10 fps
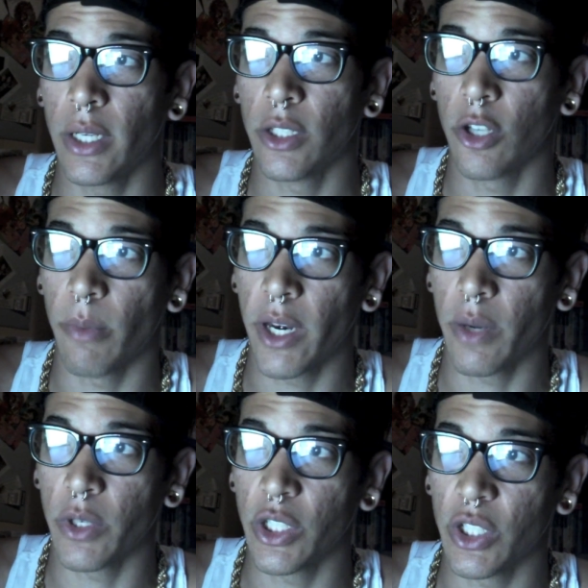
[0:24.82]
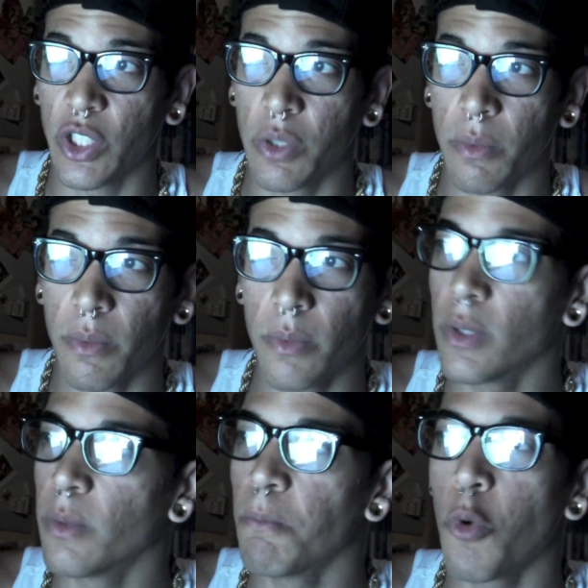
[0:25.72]
so money was just
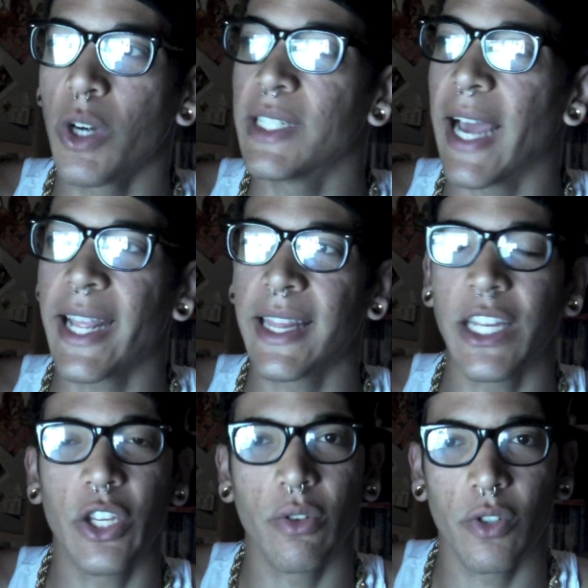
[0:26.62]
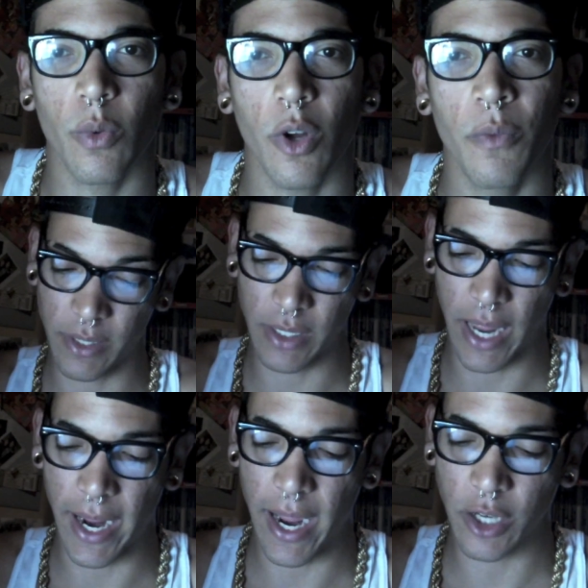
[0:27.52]
more tight than usual.
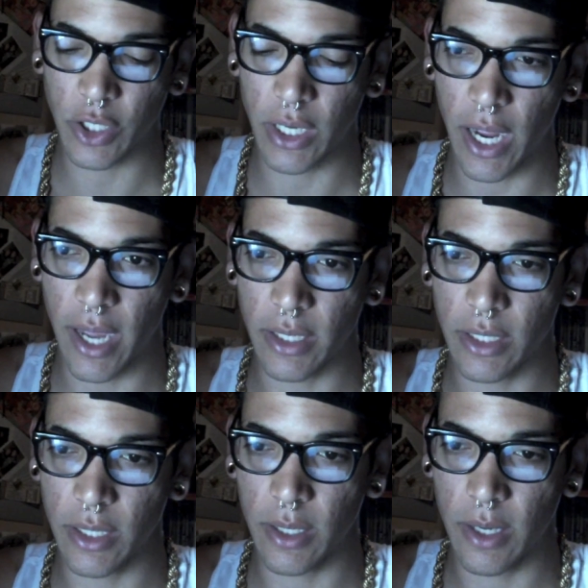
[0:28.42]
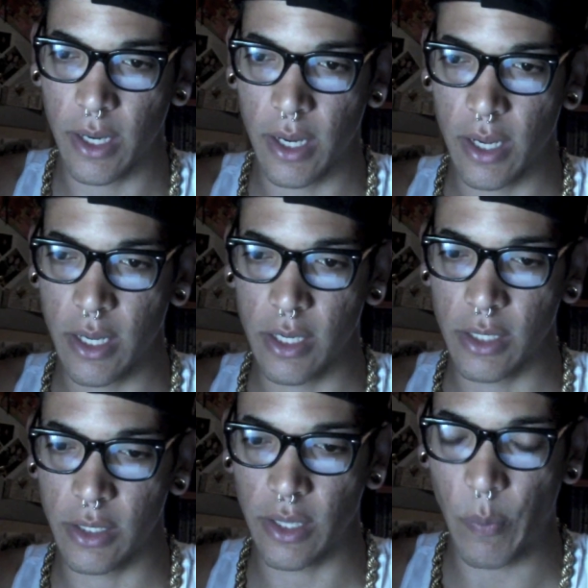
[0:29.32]
I actually got
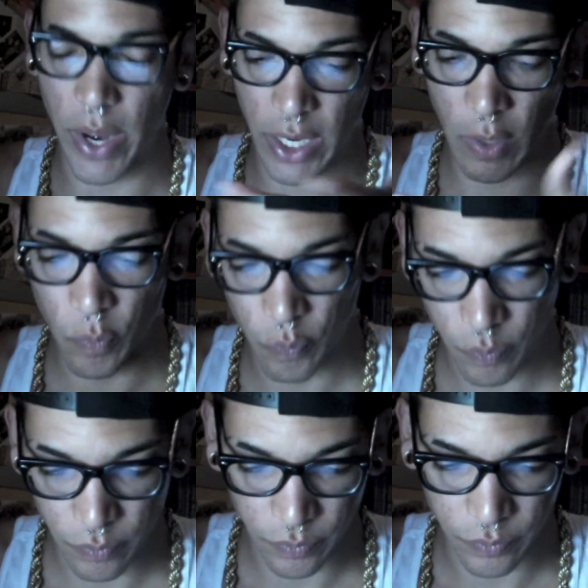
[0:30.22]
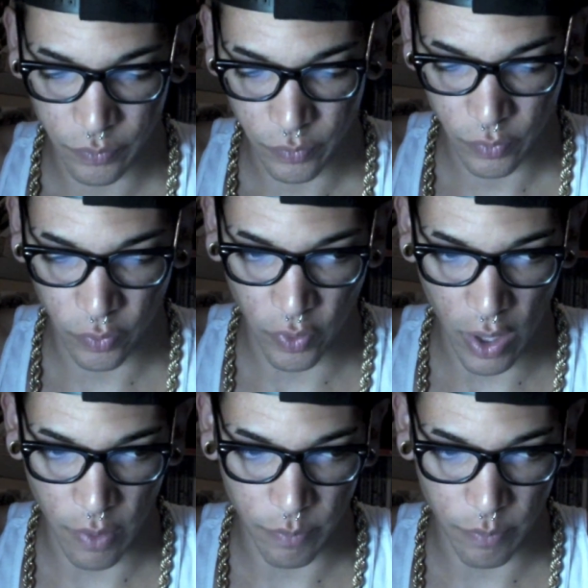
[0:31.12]
some money from